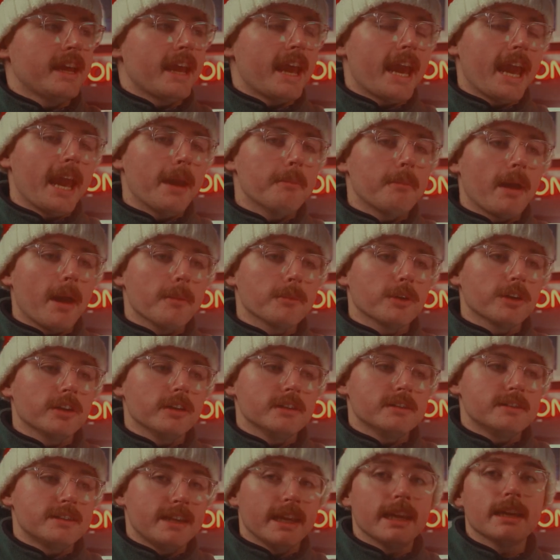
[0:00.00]
I'm going to
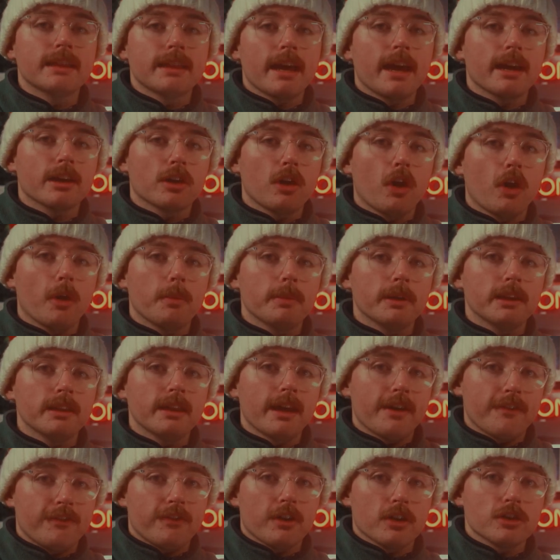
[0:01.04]
take that copy,
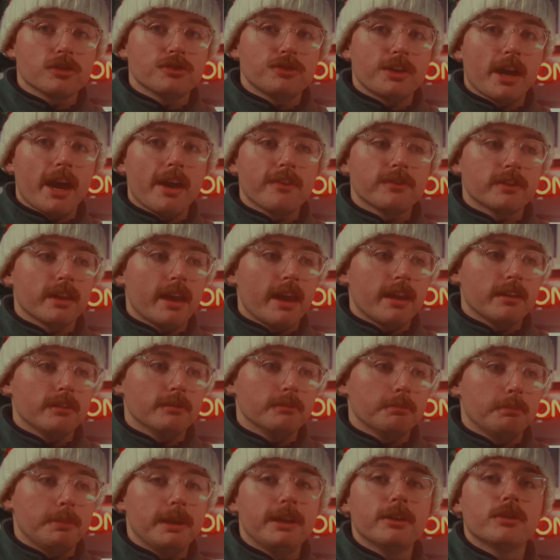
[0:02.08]
that first draft,
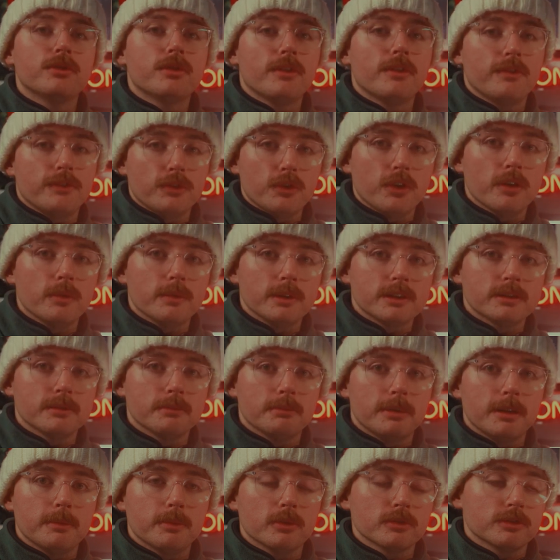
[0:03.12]
and peer review it with some
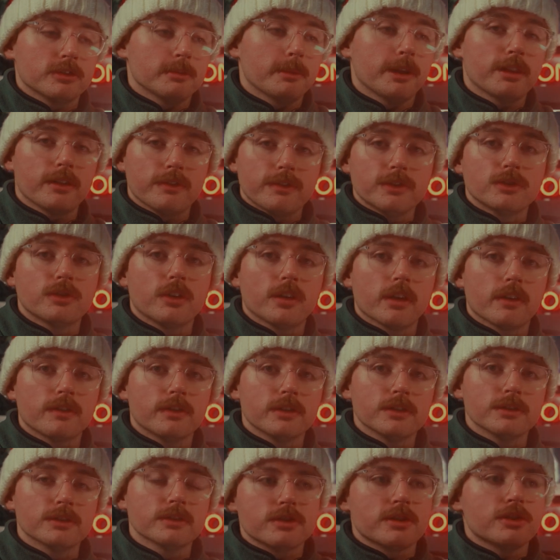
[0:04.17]
people, some other
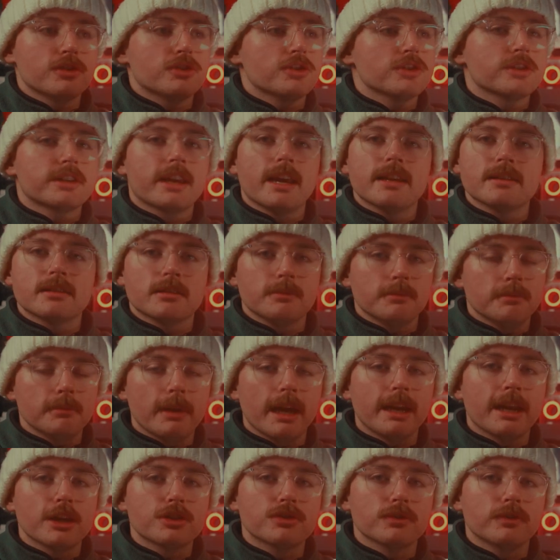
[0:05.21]
photographers, and just get some
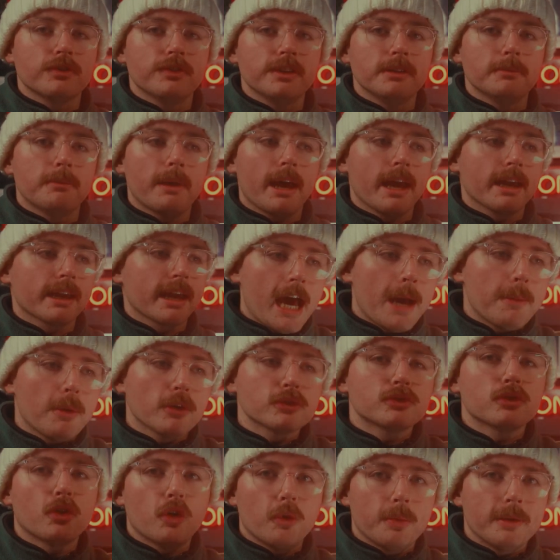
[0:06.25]
initial feedback. I'm
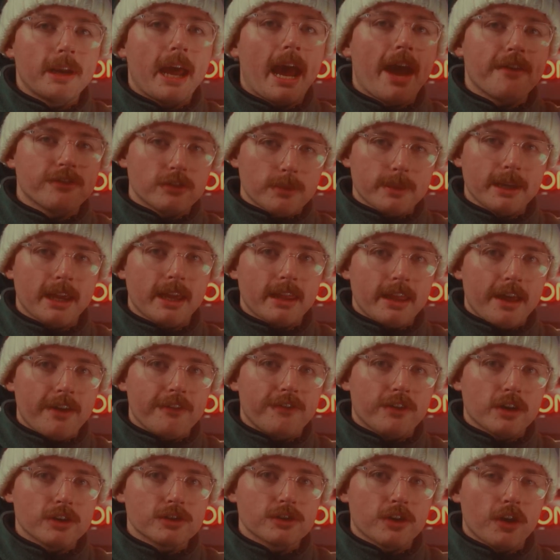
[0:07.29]
also hoping after we get that
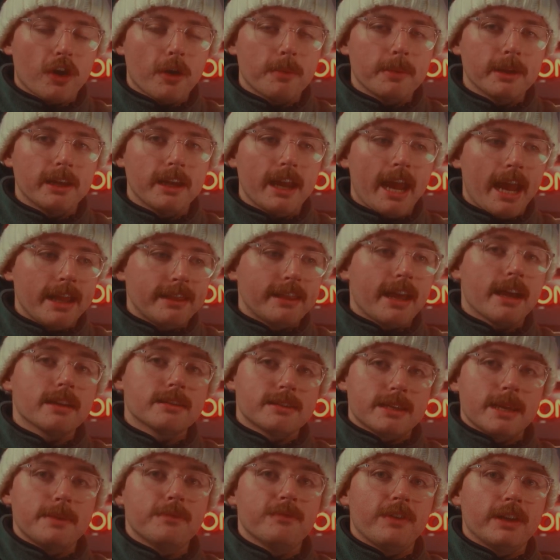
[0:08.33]
first copy, in that
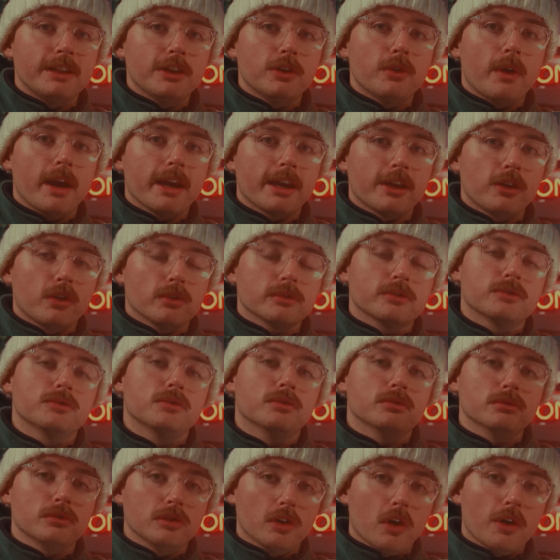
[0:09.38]
same video, I can also
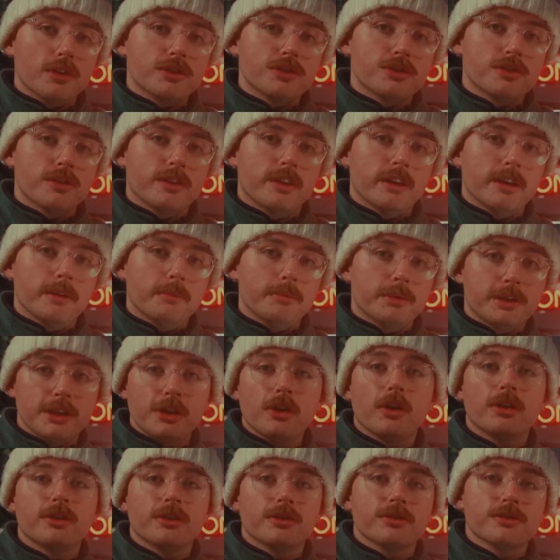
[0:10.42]
launch the
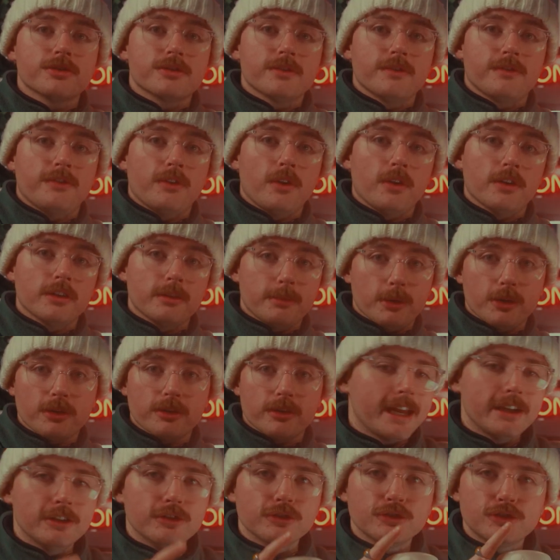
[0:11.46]
pre-orders for the book.
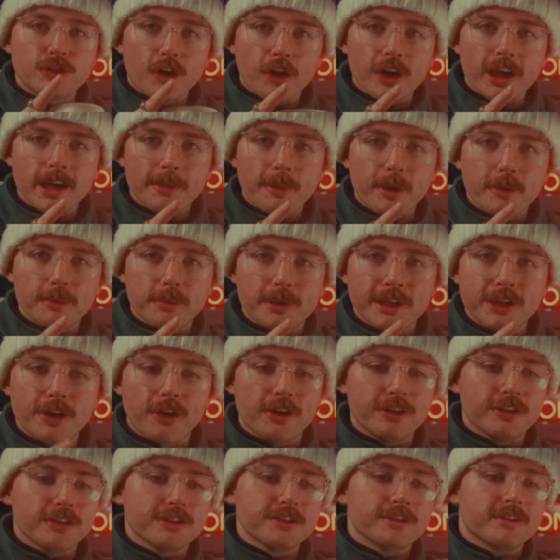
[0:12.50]
And talking about
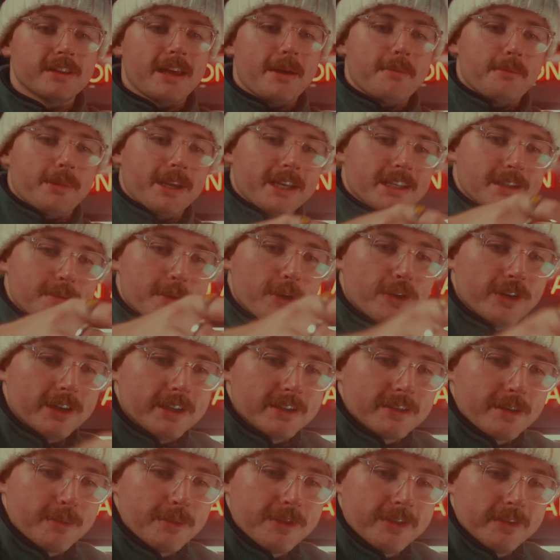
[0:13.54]
pre-orders, that brings me on to
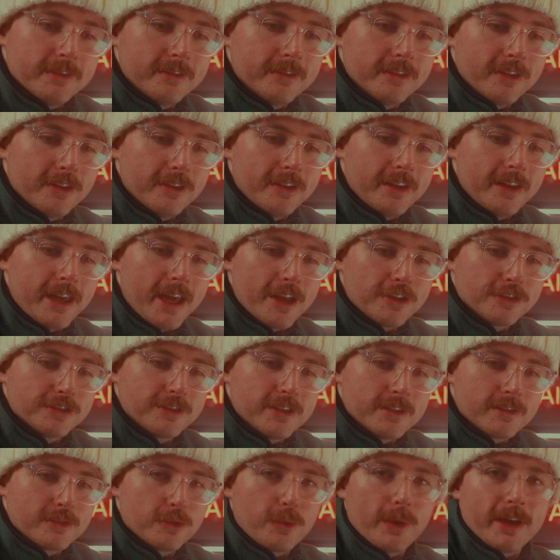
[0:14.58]
something else
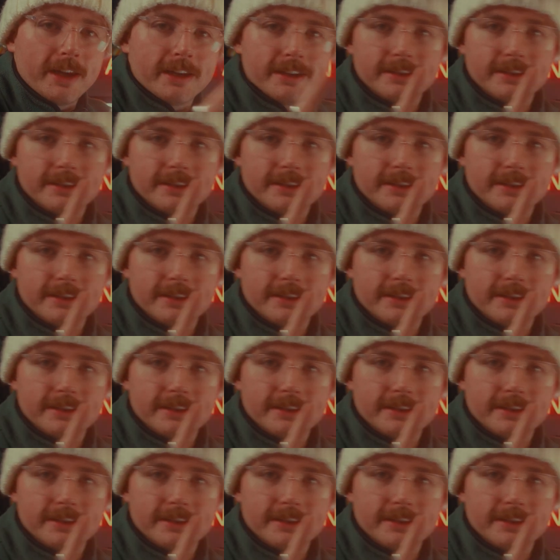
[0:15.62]
that's quite